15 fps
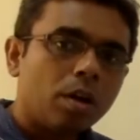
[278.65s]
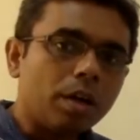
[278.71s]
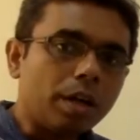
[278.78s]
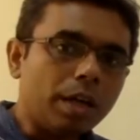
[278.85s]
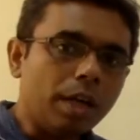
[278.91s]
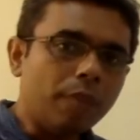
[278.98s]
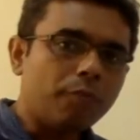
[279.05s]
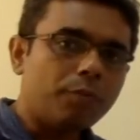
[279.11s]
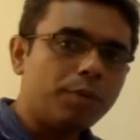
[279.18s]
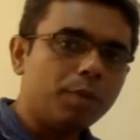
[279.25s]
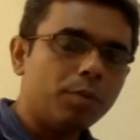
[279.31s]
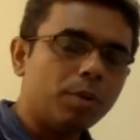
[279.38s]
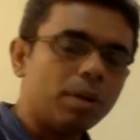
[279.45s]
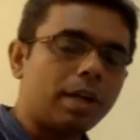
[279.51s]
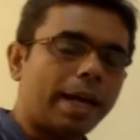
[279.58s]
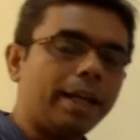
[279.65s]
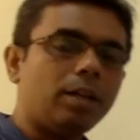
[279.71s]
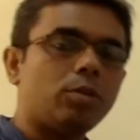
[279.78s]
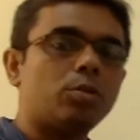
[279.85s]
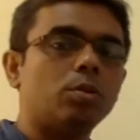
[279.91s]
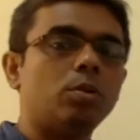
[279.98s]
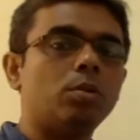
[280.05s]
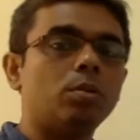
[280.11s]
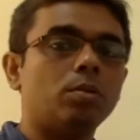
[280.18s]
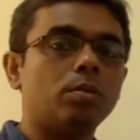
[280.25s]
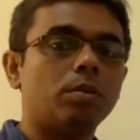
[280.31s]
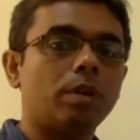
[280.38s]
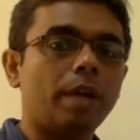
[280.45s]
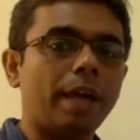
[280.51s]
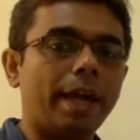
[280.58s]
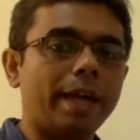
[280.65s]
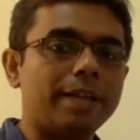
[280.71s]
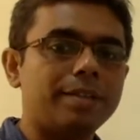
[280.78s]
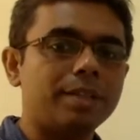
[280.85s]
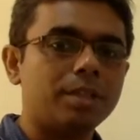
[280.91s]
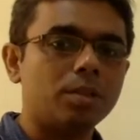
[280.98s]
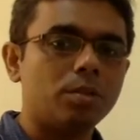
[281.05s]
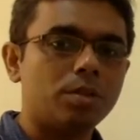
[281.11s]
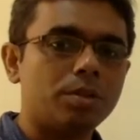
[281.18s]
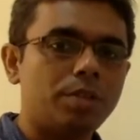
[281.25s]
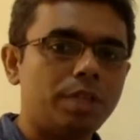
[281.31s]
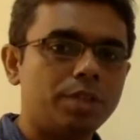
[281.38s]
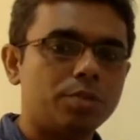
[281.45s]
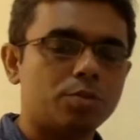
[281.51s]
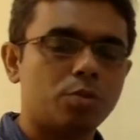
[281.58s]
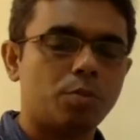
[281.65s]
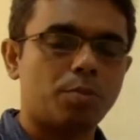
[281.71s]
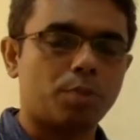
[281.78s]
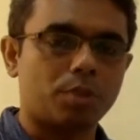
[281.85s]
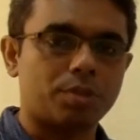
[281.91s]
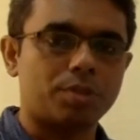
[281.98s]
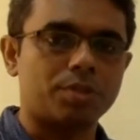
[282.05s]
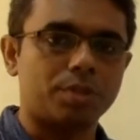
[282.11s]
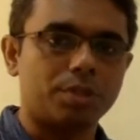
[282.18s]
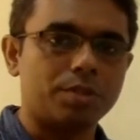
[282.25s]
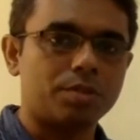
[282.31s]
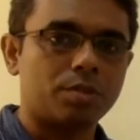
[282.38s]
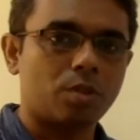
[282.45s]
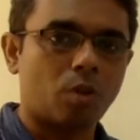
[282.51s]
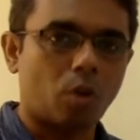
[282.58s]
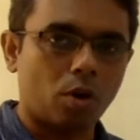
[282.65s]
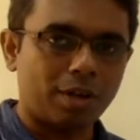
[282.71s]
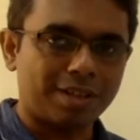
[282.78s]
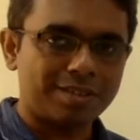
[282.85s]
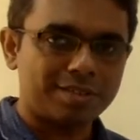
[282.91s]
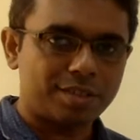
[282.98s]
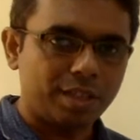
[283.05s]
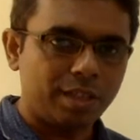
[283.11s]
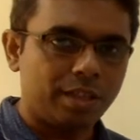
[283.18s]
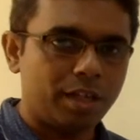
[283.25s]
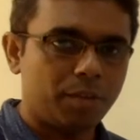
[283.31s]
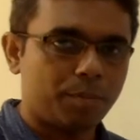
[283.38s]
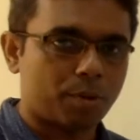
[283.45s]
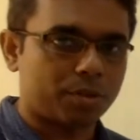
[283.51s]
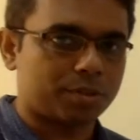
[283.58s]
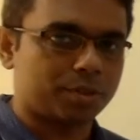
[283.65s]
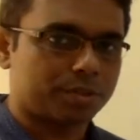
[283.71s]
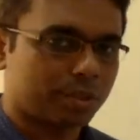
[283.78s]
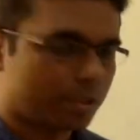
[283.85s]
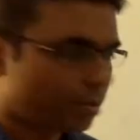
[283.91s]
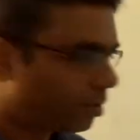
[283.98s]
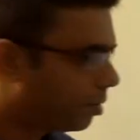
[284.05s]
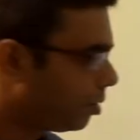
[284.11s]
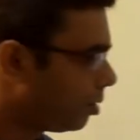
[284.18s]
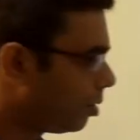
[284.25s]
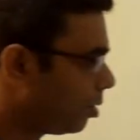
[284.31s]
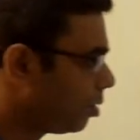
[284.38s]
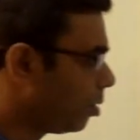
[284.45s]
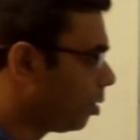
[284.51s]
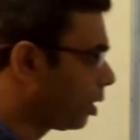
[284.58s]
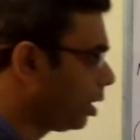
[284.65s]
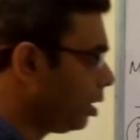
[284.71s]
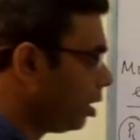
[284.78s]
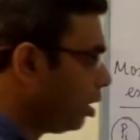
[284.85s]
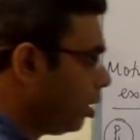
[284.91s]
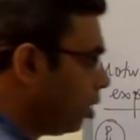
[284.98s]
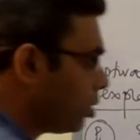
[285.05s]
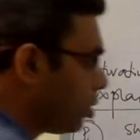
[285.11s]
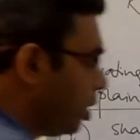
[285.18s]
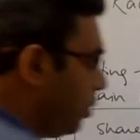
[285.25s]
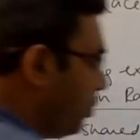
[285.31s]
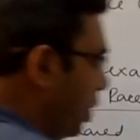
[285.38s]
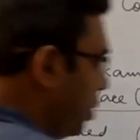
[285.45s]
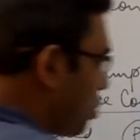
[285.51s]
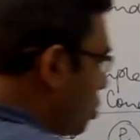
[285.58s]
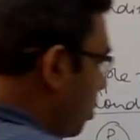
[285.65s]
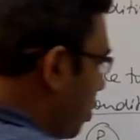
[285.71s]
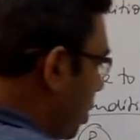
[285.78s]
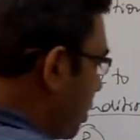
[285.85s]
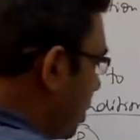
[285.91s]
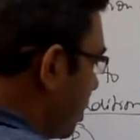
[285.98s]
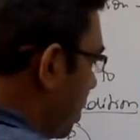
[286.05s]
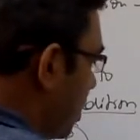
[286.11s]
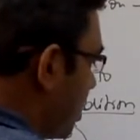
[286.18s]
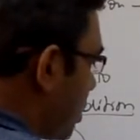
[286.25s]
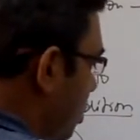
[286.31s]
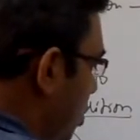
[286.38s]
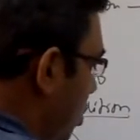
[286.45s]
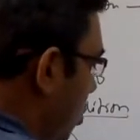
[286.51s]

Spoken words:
if we would like to execute these two processes on a single processor, okay, so if these two processors